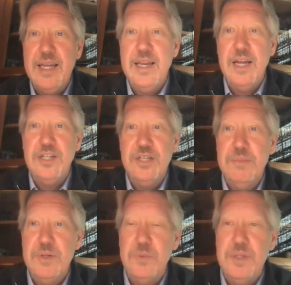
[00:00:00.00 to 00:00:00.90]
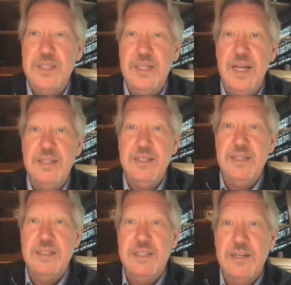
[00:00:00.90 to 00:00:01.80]
connection between
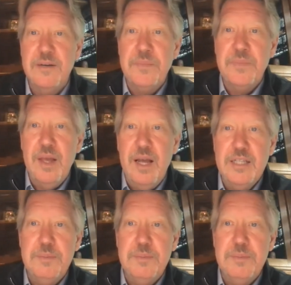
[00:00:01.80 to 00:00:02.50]
senescence and